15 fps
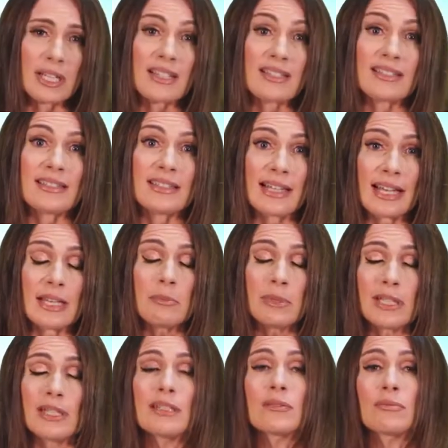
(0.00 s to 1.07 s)
because
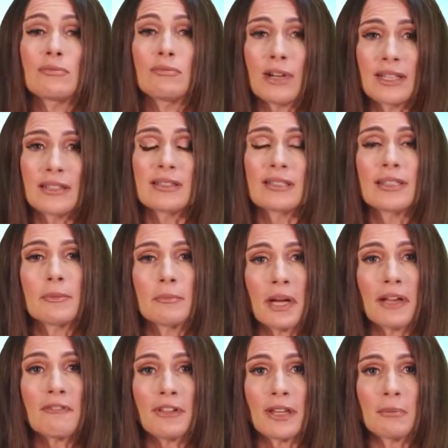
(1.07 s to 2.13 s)
diabetes runs in
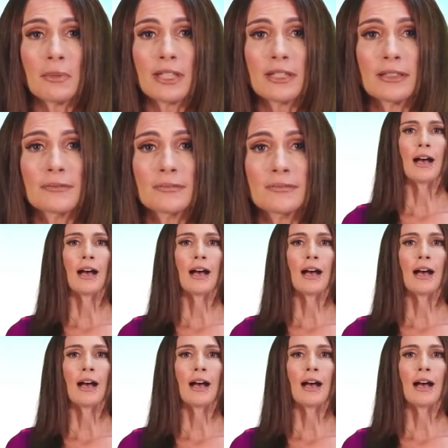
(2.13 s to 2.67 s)
my family.